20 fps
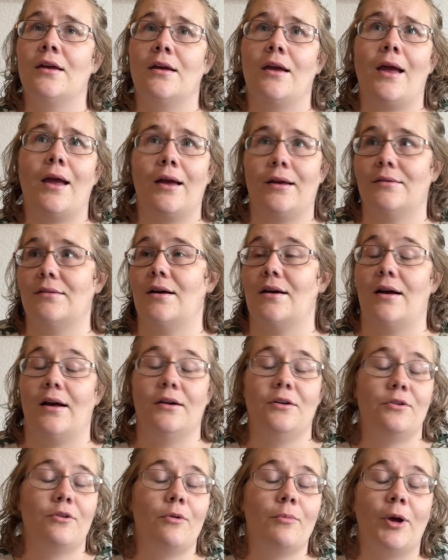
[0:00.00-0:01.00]
And I
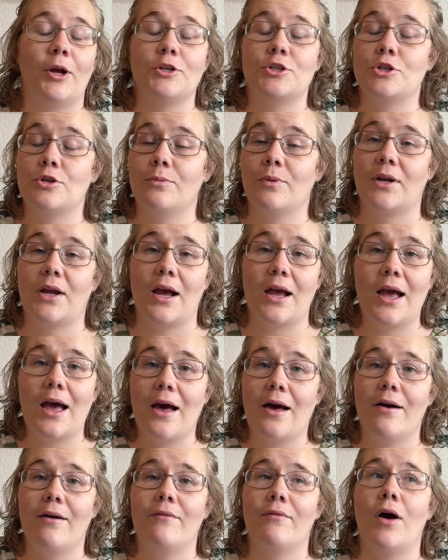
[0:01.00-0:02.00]
don't know about you, but I
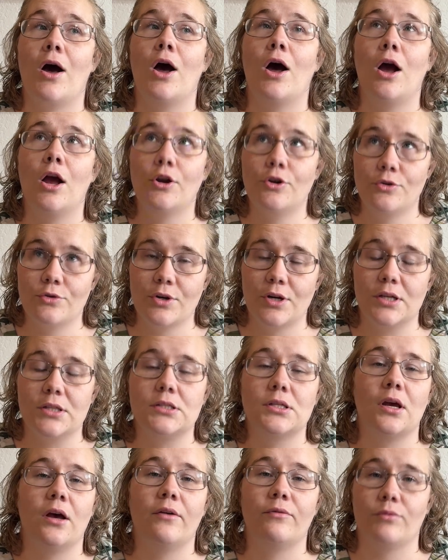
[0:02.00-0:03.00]
have hundreds
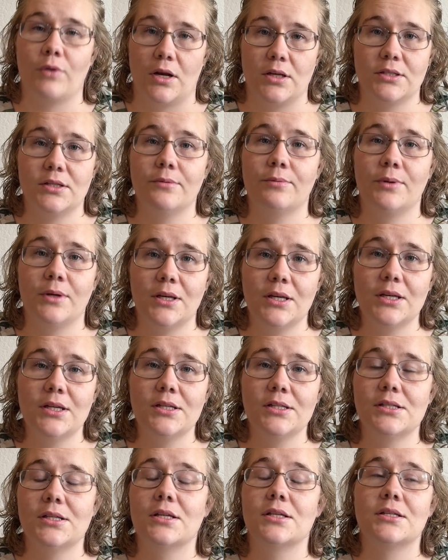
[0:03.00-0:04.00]
of
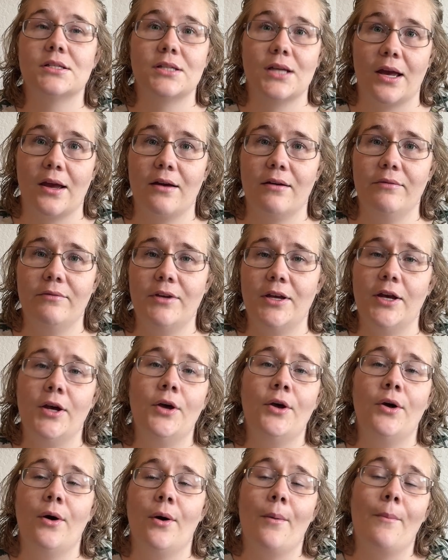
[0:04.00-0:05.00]
recipes saved.
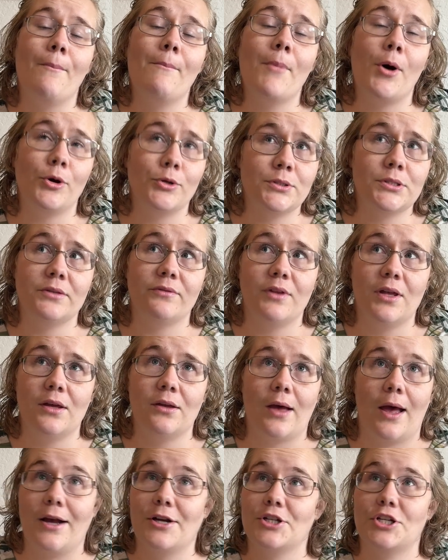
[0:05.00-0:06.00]
Most of it,
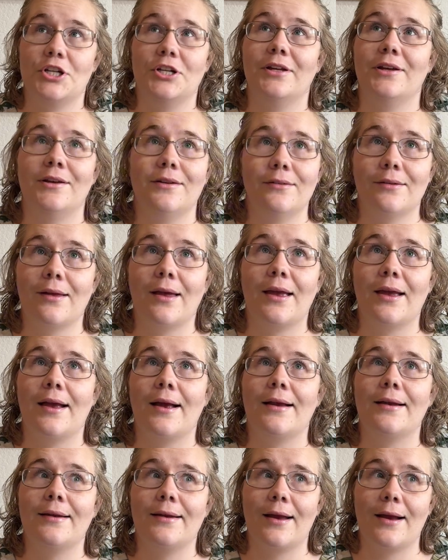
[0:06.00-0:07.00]
actually like
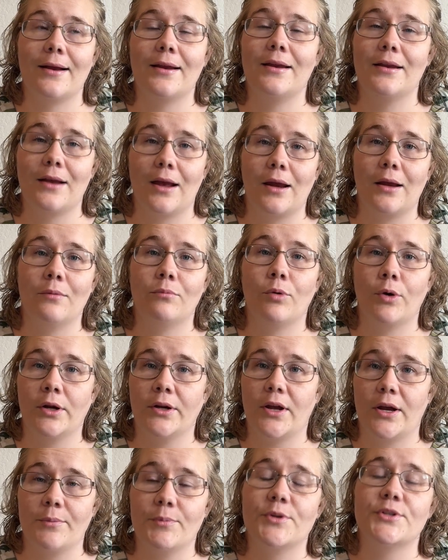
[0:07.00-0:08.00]

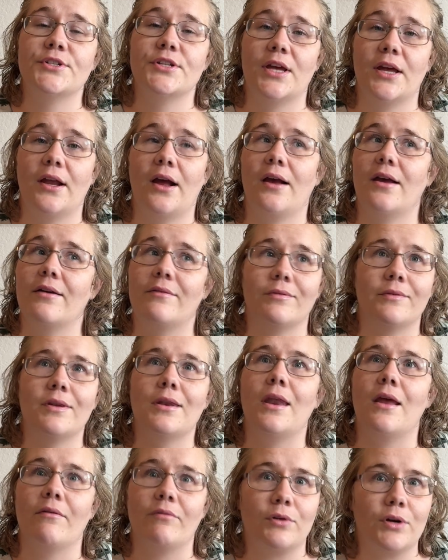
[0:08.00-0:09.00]
99.9%, I have
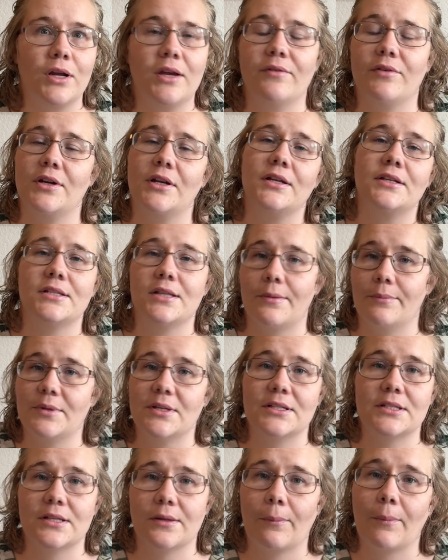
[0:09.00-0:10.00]
never even
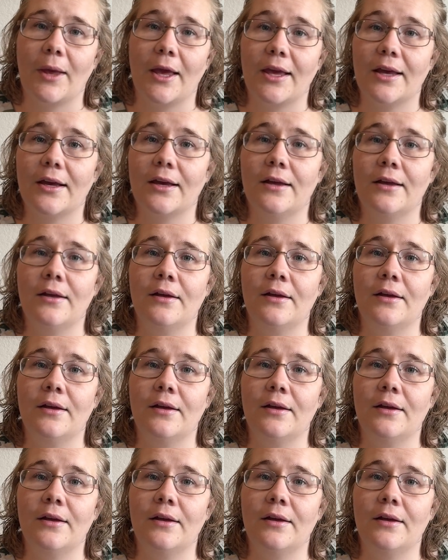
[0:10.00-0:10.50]
attempted to make.